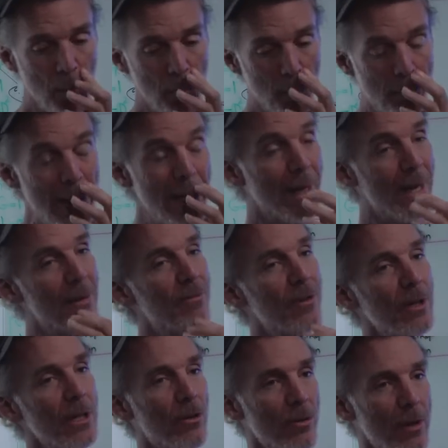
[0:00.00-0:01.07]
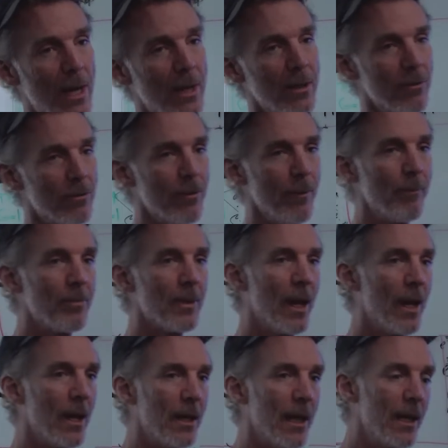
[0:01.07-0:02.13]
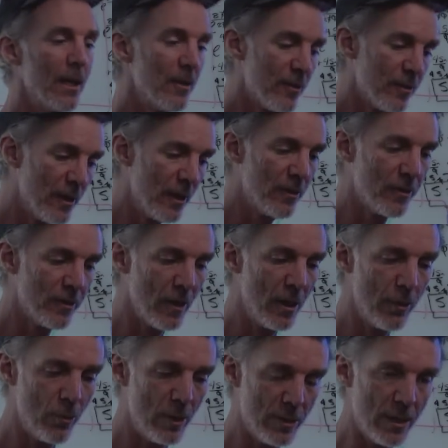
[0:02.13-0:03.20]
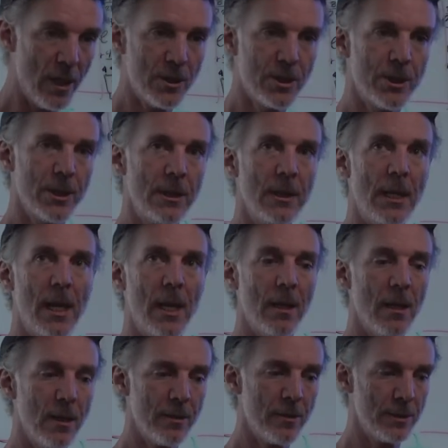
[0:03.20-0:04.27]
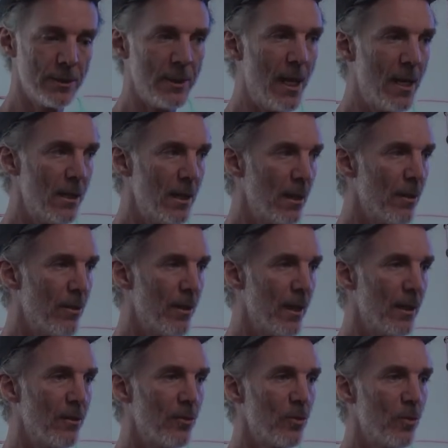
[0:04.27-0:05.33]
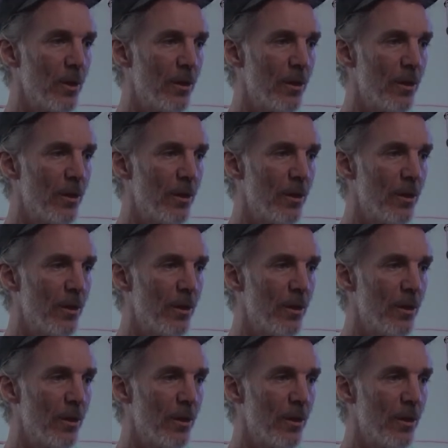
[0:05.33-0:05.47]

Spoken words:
But I'm very creative. And I insist on reduction and understanding things